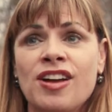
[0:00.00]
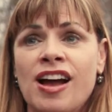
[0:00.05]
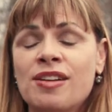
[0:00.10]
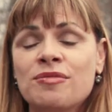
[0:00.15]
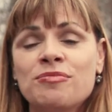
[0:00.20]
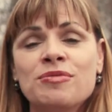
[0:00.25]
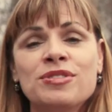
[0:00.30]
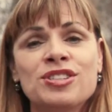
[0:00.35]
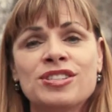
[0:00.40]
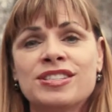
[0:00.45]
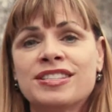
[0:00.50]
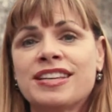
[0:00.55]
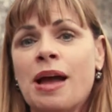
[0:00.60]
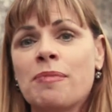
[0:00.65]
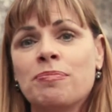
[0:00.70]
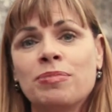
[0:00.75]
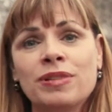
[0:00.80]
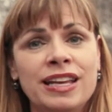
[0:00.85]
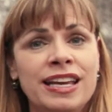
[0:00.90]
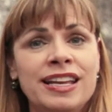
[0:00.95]
God would just
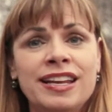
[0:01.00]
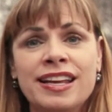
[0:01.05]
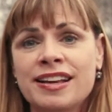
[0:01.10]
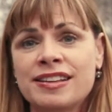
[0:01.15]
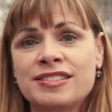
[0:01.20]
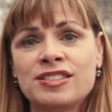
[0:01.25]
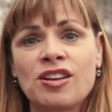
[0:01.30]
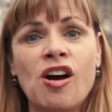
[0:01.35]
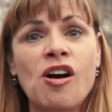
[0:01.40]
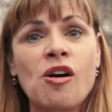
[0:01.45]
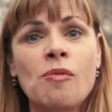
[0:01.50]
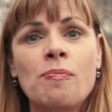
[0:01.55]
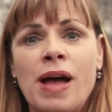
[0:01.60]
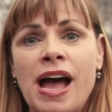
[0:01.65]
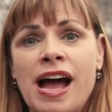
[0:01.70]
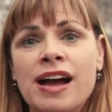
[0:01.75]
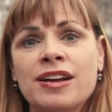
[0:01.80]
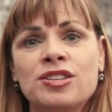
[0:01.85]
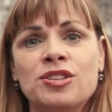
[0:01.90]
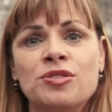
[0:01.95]
kept leading us all
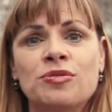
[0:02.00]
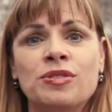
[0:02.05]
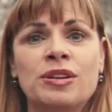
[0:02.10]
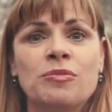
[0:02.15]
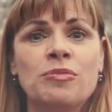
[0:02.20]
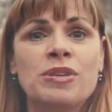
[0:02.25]
back to it.